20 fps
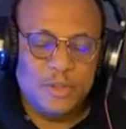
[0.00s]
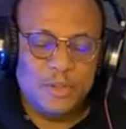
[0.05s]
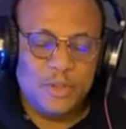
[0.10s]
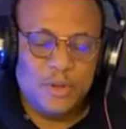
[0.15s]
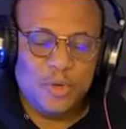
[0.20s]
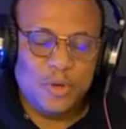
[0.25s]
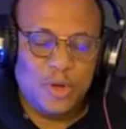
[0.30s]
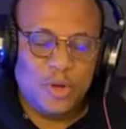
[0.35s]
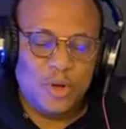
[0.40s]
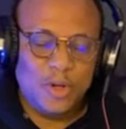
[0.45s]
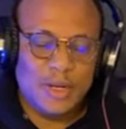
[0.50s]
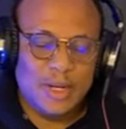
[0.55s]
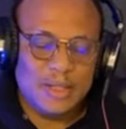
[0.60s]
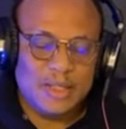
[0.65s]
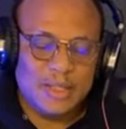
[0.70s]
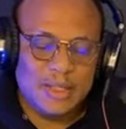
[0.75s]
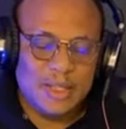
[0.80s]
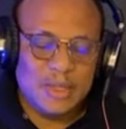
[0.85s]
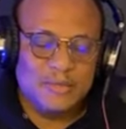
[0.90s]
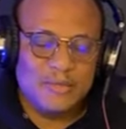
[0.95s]
even though
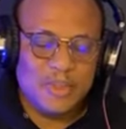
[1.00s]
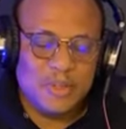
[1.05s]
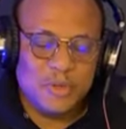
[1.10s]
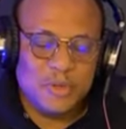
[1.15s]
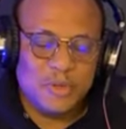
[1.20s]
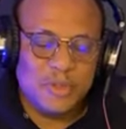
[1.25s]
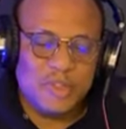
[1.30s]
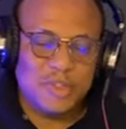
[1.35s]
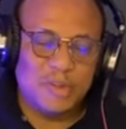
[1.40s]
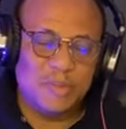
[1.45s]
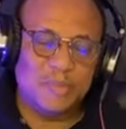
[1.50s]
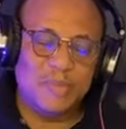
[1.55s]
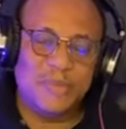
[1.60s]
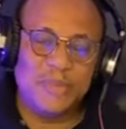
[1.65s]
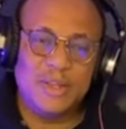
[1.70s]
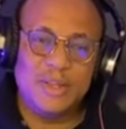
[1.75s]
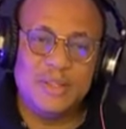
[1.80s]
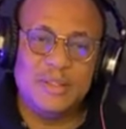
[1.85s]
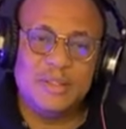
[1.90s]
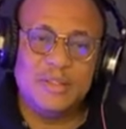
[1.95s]
God has given you
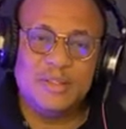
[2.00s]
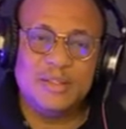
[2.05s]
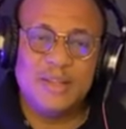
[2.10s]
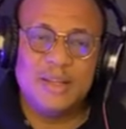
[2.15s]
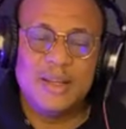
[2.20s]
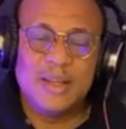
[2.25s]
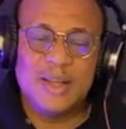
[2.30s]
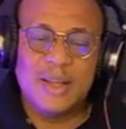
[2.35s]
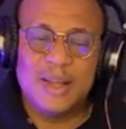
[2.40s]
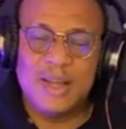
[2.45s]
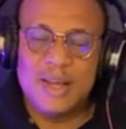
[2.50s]
something,